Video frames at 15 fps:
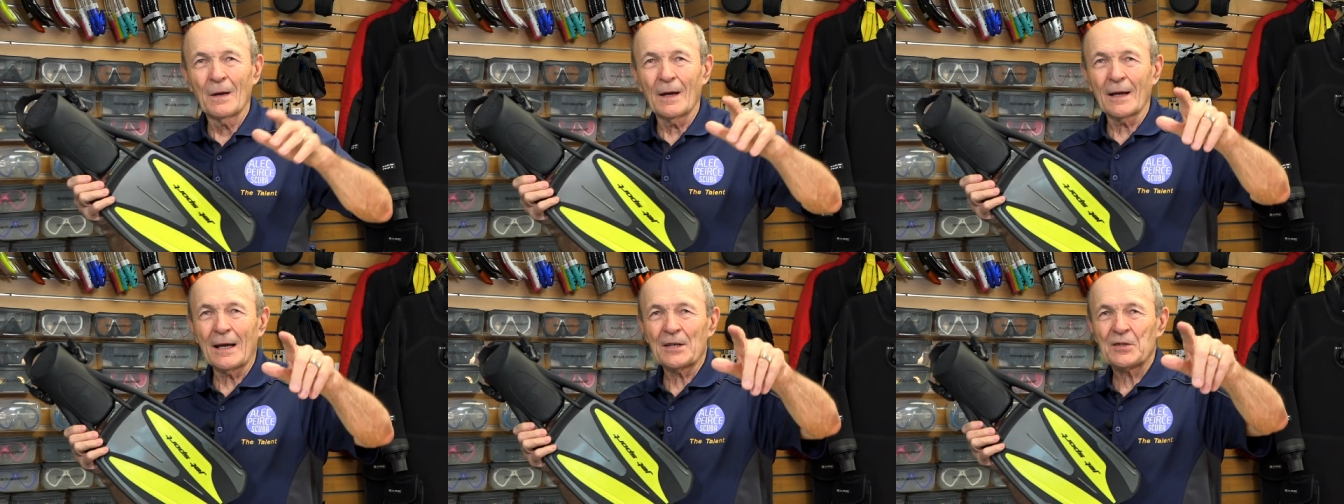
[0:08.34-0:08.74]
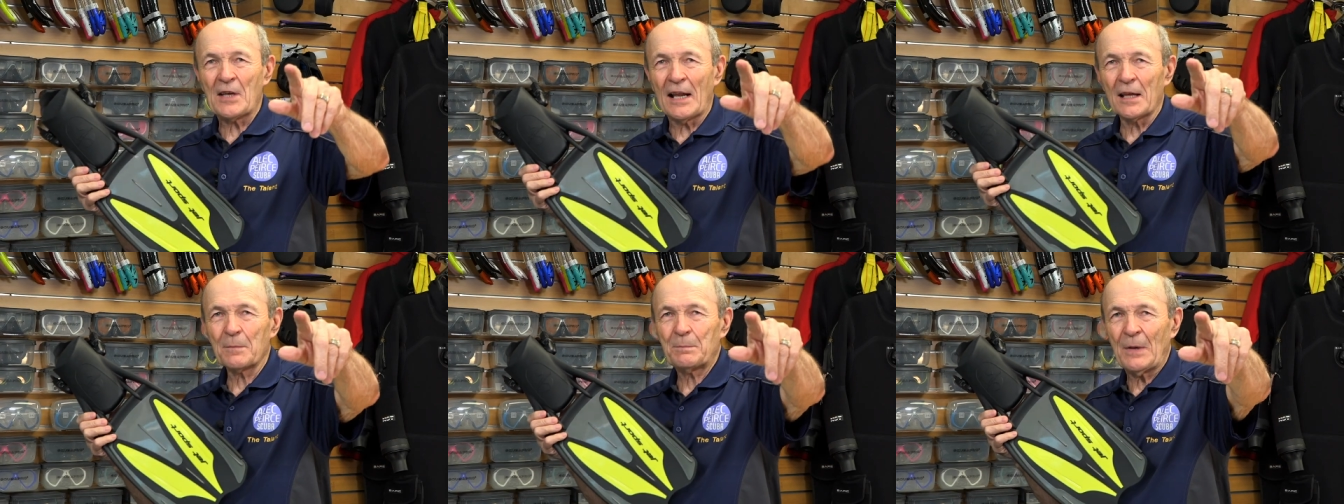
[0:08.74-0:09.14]
Hi guys,
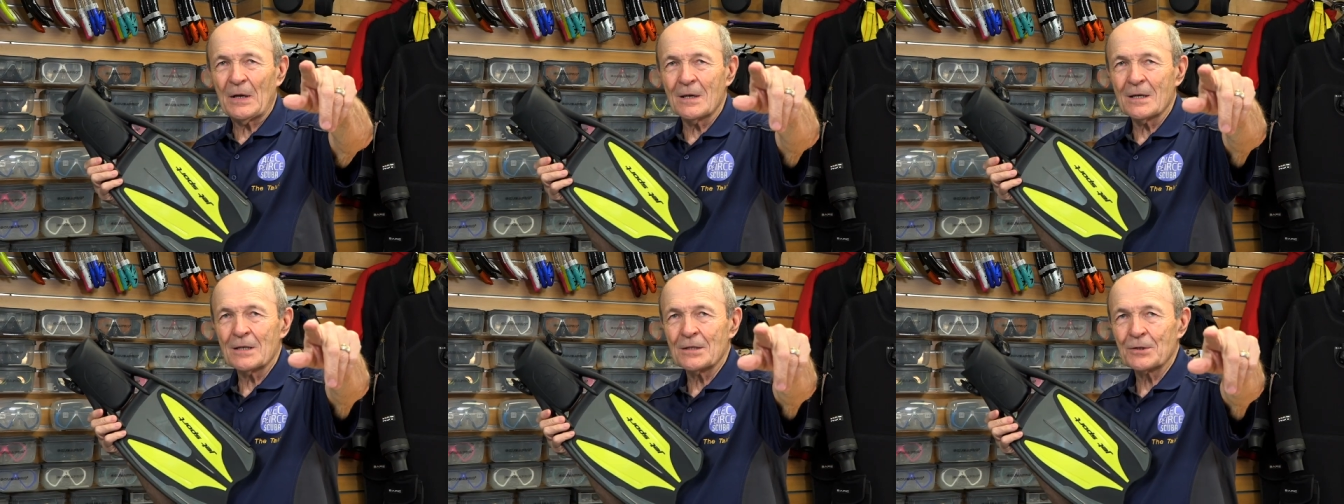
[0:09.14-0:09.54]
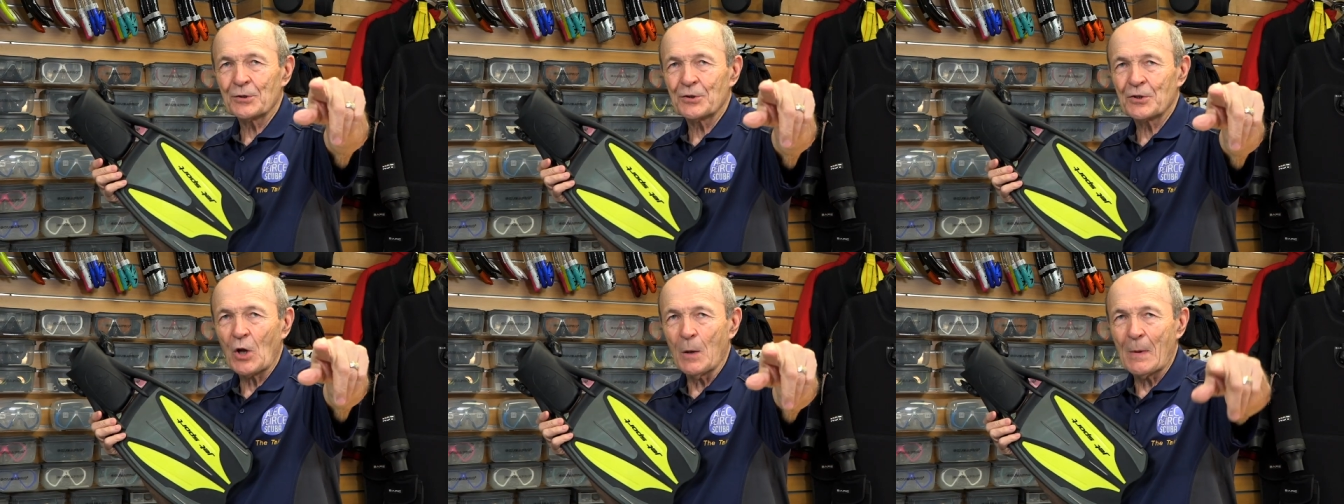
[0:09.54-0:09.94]
Alec, Peirce,
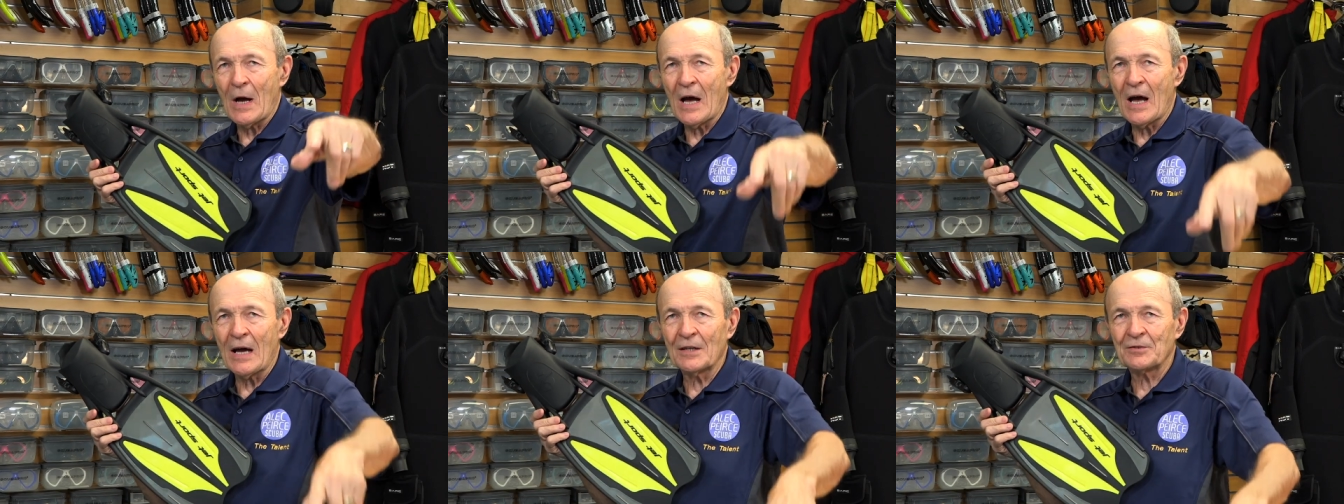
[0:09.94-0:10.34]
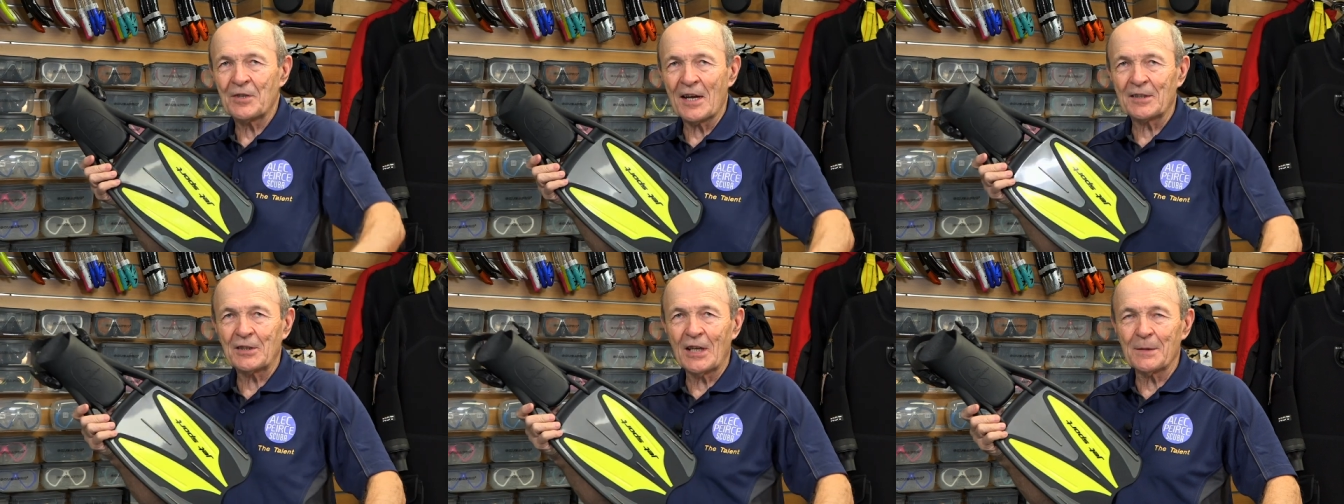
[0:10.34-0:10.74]
Scuba,
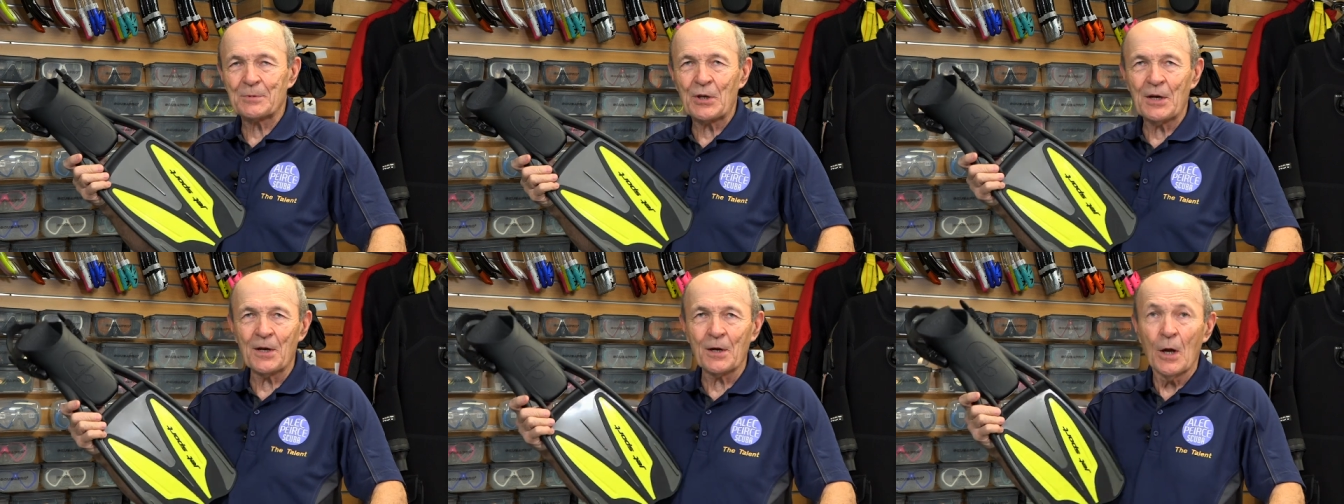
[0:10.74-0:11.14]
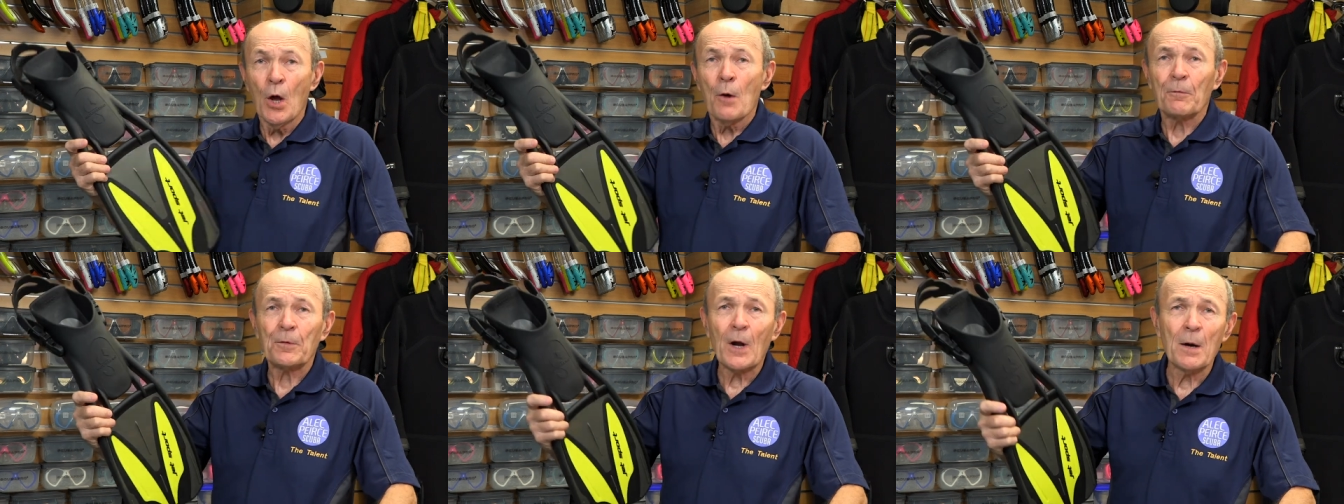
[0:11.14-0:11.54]
Tech Tips here
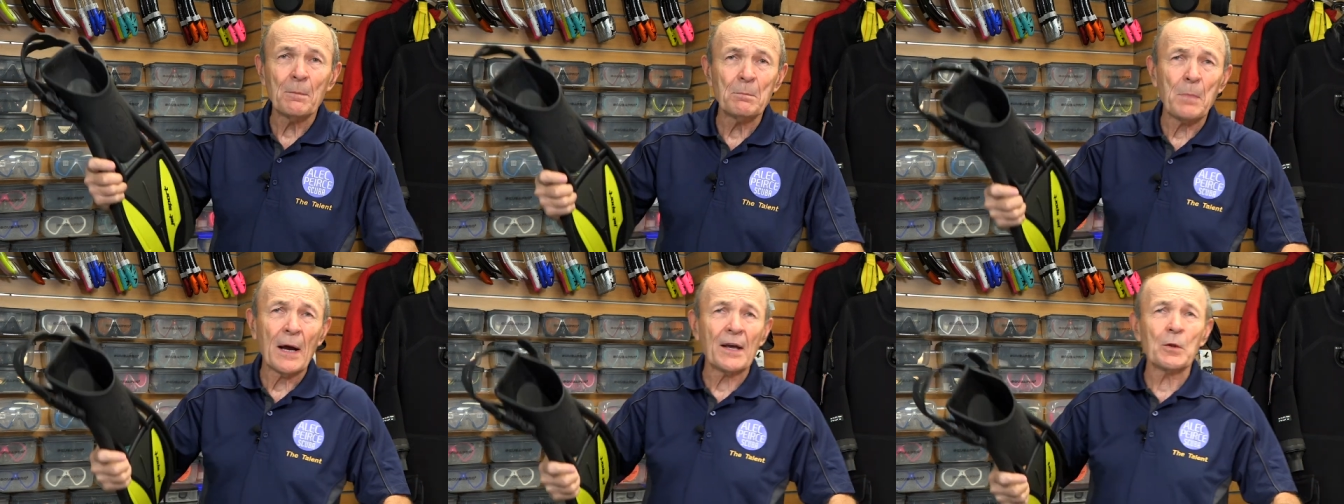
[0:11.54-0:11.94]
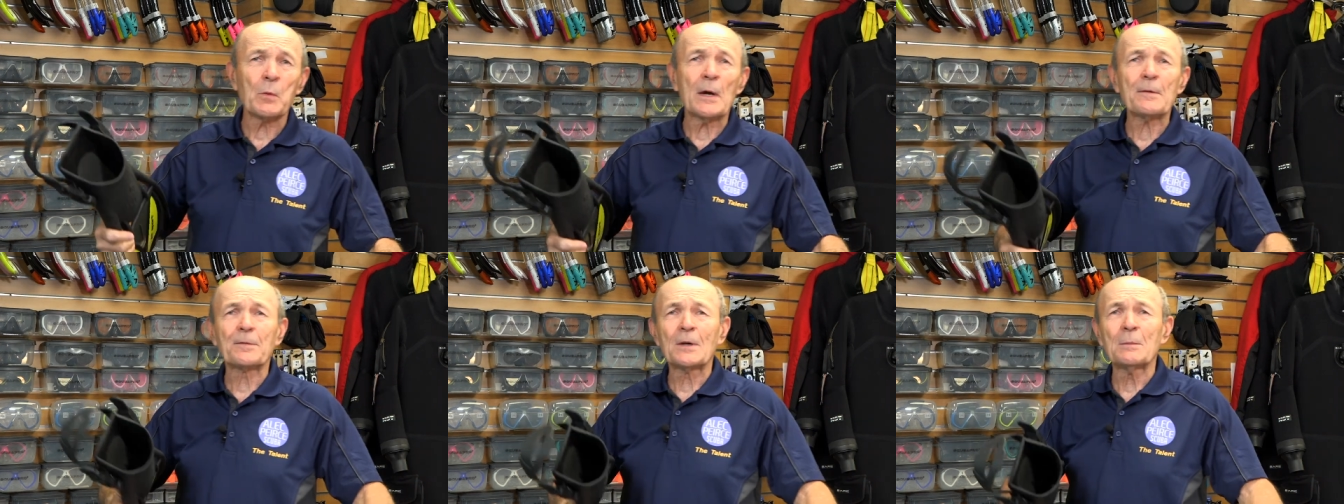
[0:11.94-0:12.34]
from, by the
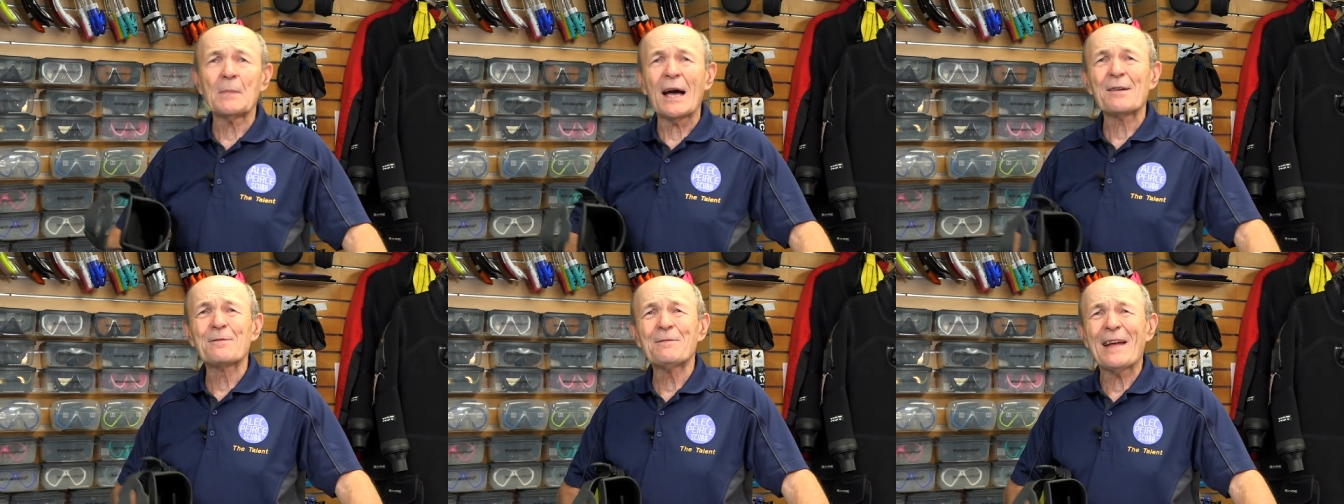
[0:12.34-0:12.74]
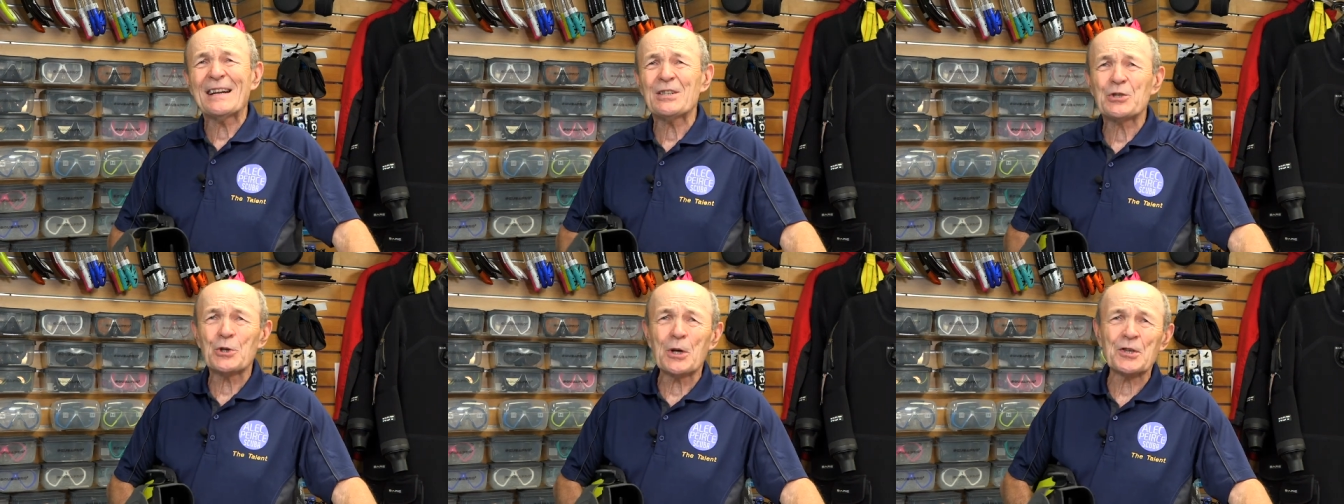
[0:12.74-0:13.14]
way, from
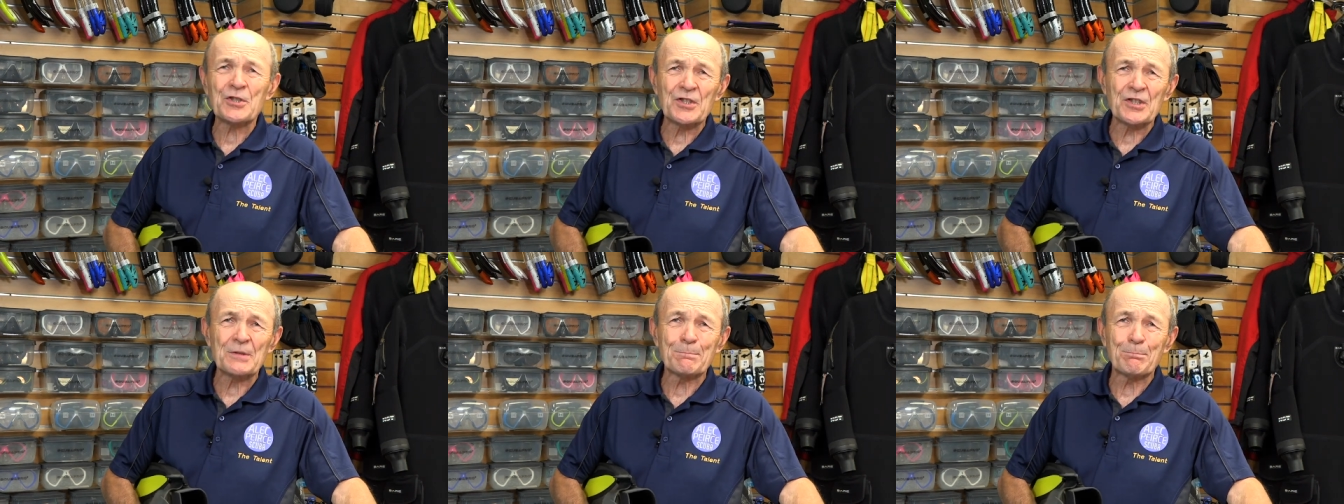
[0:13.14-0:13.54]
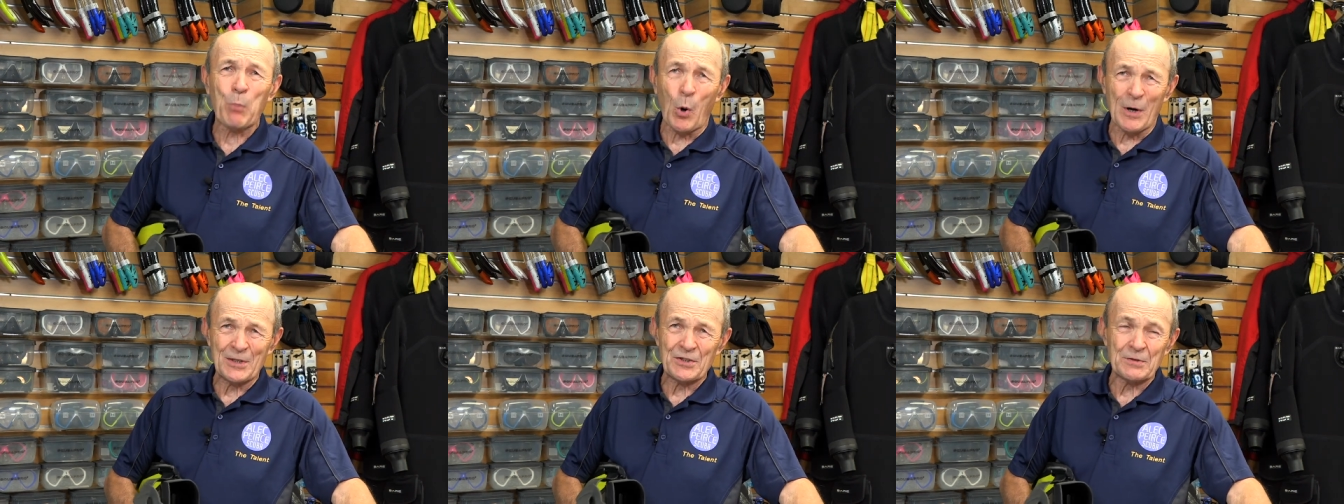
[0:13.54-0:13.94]
Adventure
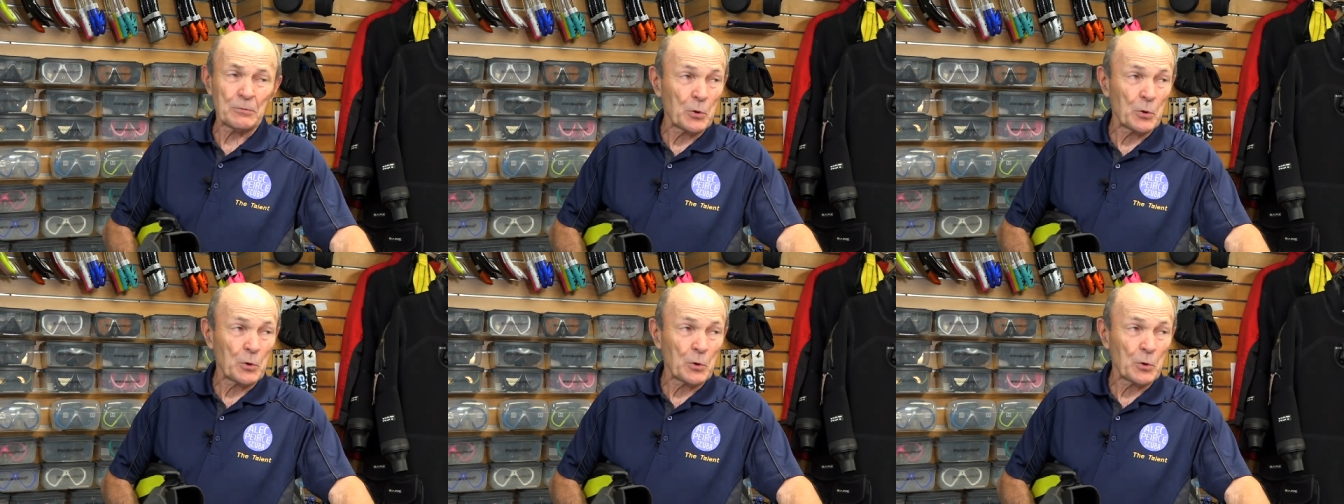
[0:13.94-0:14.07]
Sports.